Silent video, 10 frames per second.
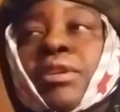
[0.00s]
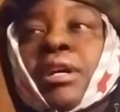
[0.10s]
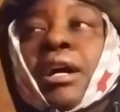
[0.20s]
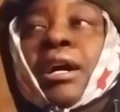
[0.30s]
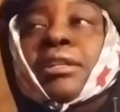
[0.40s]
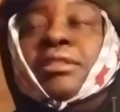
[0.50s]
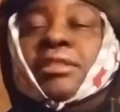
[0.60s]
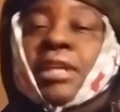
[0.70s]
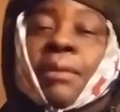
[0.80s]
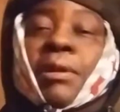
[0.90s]
uh,
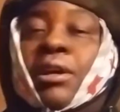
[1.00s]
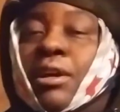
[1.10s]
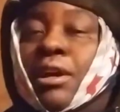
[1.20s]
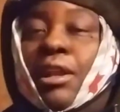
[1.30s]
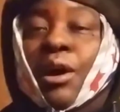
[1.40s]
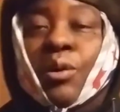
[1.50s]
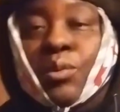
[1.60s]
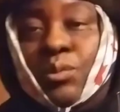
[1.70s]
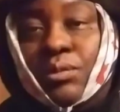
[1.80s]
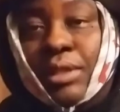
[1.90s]
similar
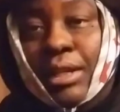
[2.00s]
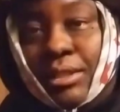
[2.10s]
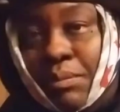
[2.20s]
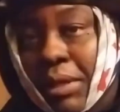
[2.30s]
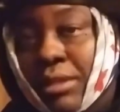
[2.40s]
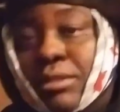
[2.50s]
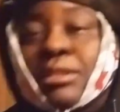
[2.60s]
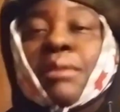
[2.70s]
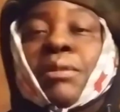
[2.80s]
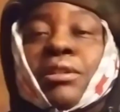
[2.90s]
colognes that it smells
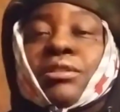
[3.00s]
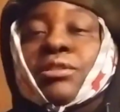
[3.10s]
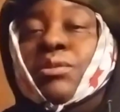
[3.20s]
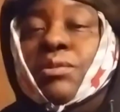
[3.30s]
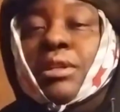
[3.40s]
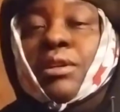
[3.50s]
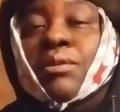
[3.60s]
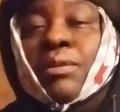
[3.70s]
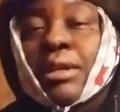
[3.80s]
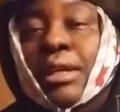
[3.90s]
similar to, you know.
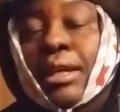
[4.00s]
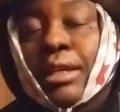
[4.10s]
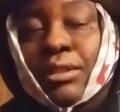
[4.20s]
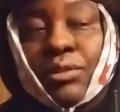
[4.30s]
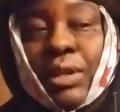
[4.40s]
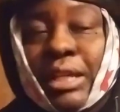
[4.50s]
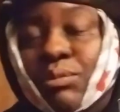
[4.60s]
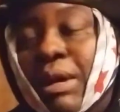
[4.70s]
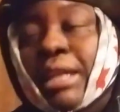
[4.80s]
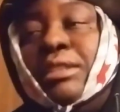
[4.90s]
So that's
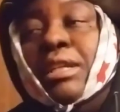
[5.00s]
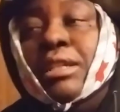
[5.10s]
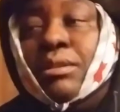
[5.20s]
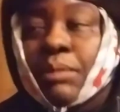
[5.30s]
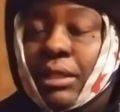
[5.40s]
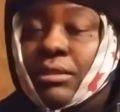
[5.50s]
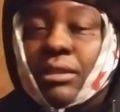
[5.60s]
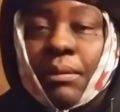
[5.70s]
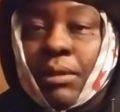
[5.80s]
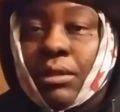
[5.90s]
why I say it smells
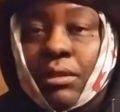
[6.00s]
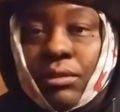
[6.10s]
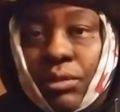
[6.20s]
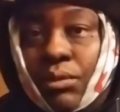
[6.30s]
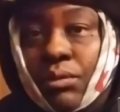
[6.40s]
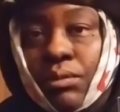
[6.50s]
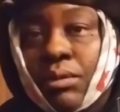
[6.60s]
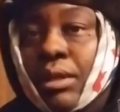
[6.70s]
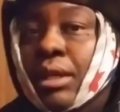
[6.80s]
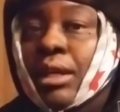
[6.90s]
similar to
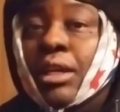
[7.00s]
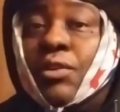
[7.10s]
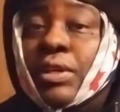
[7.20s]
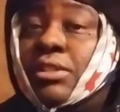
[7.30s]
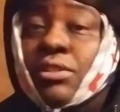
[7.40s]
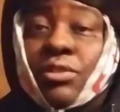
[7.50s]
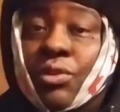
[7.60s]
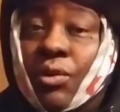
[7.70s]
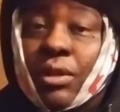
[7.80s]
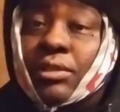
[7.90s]
Christian
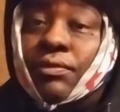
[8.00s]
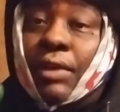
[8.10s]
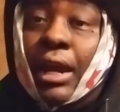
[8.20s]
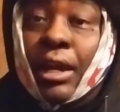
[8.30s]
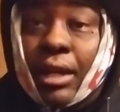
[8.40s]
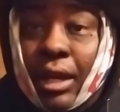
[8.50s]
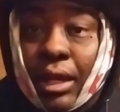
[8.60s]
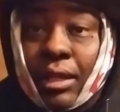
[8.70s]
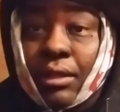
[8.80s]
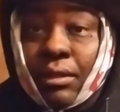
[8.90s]
Dior's
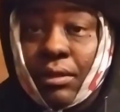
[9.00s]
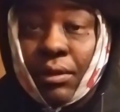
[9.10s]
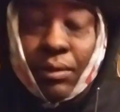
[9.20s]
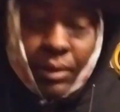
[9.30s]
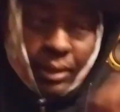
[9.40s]
Fahrenheit, you know.